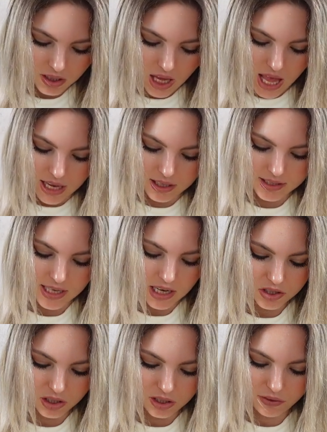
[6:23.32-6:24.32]
And it's
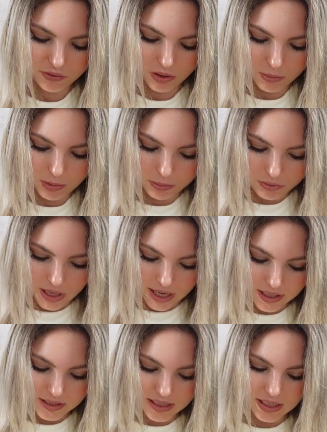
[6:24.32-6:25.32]
actually from a
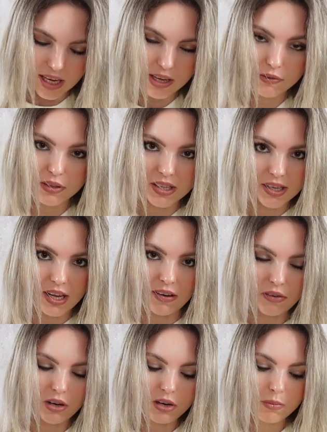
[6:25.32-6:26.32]
brand that I have
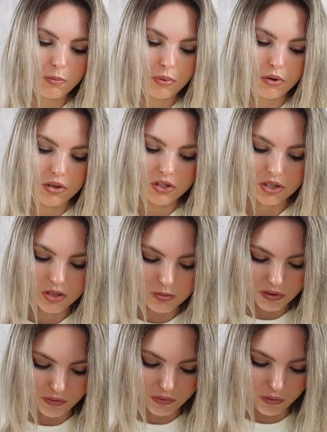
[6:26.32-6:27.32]
never purchased
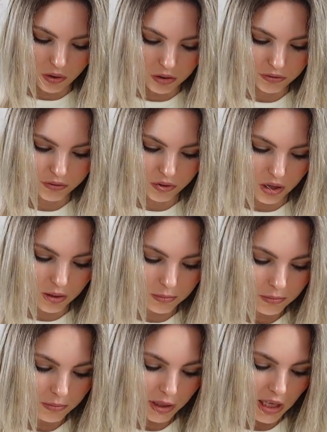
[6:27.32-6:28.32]
before
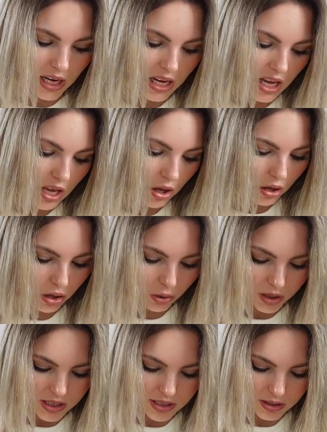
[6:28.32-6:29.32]
from, but I
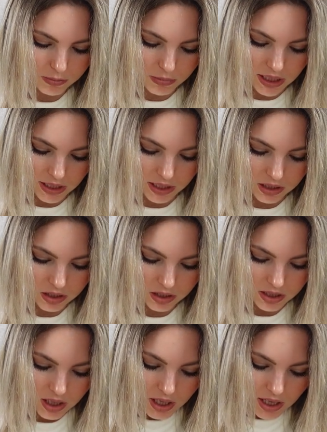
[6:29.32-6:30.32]
always admired
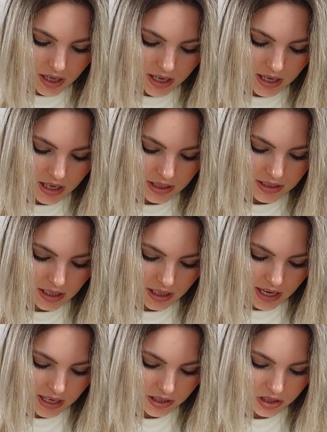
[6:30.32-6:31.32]
it, and
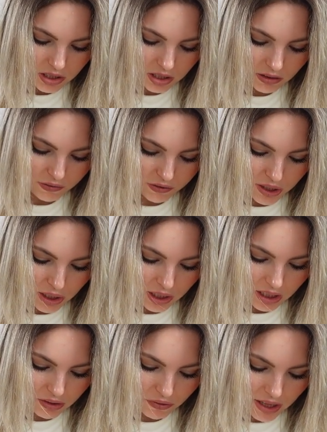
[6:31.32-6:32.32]
I actually think
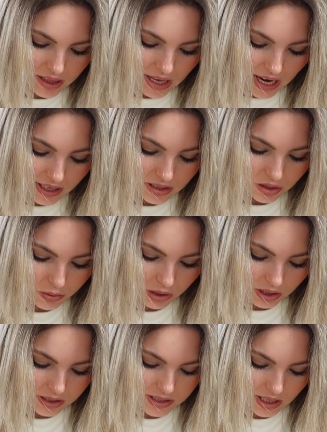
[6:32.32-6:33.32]
if I like the
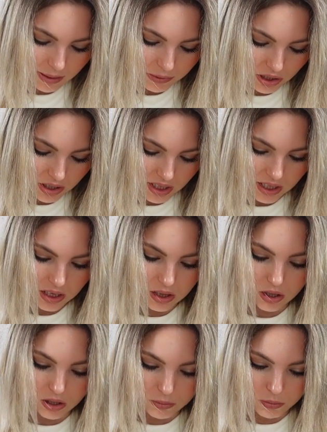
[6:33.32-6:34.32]
quality, I'm gonna get a
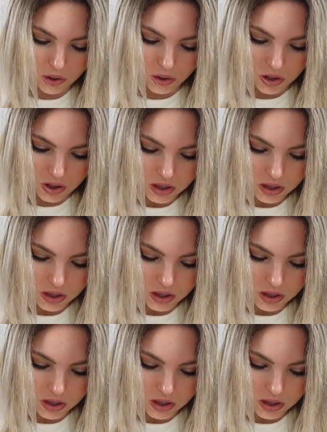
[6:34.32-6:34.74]
lot more.